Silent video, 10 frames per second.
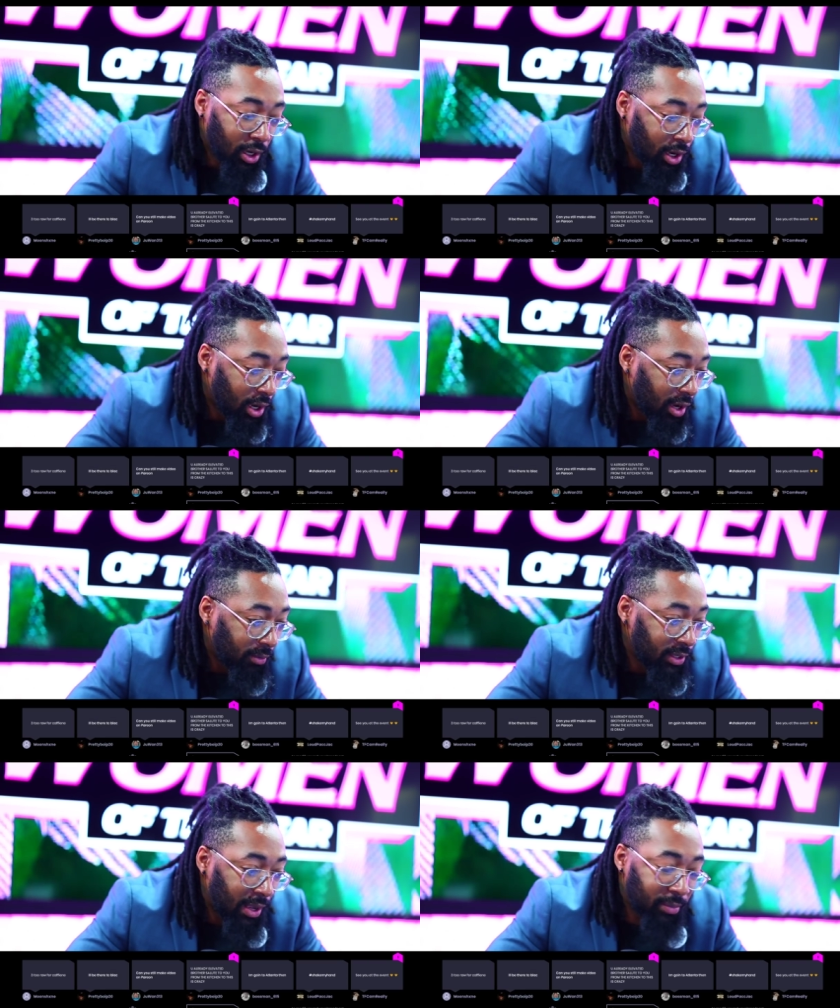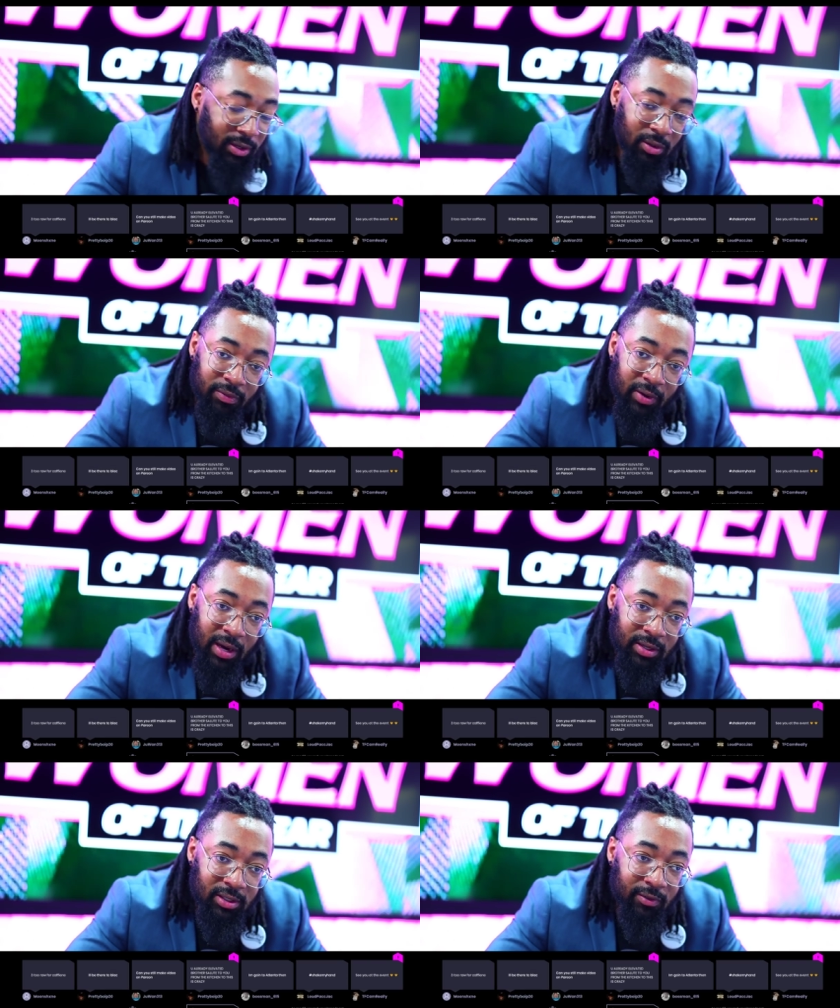Um, you're not being notified
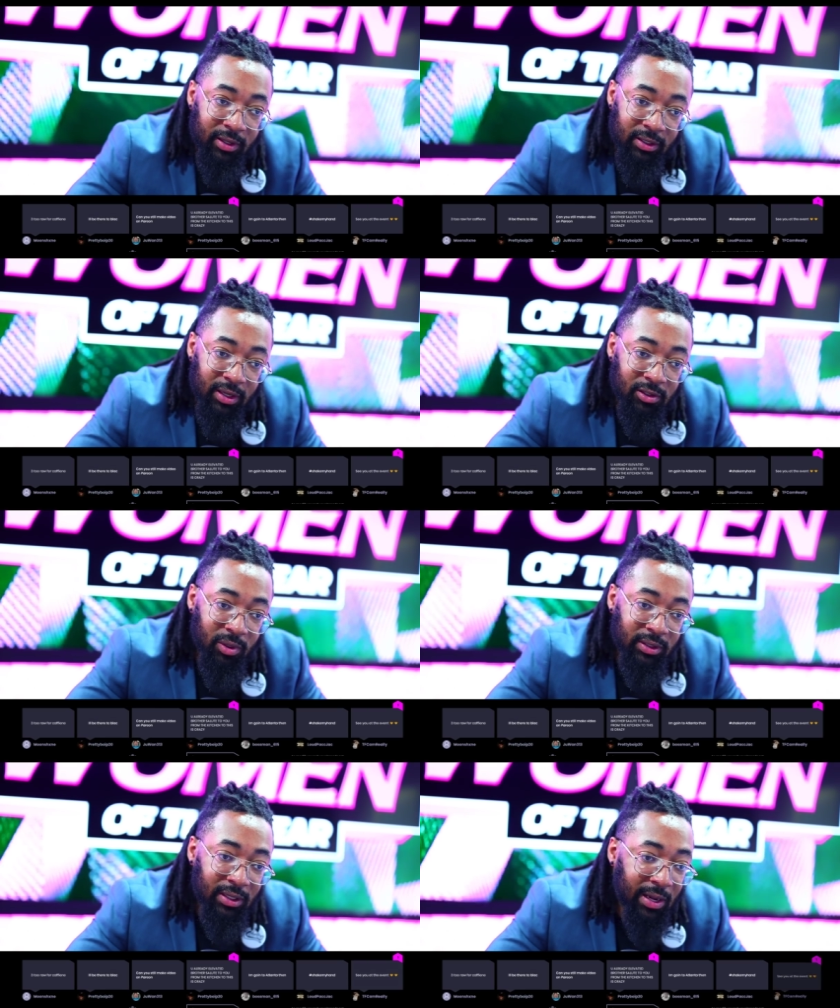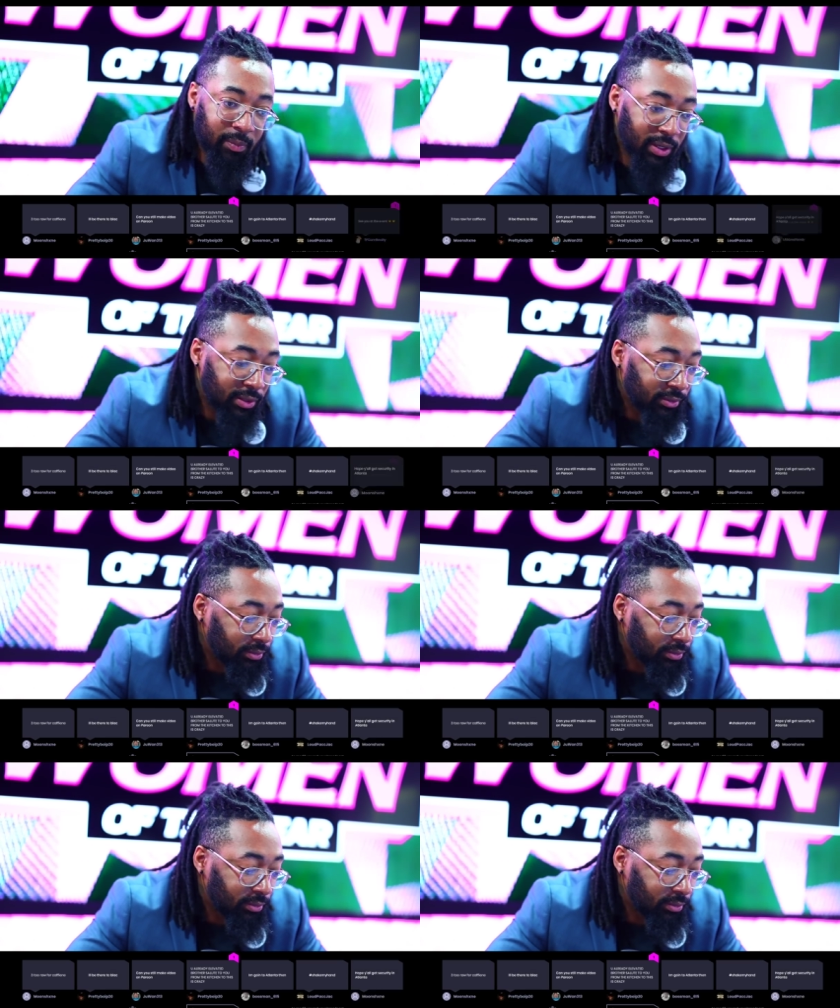and stuff like that, so hit the like button.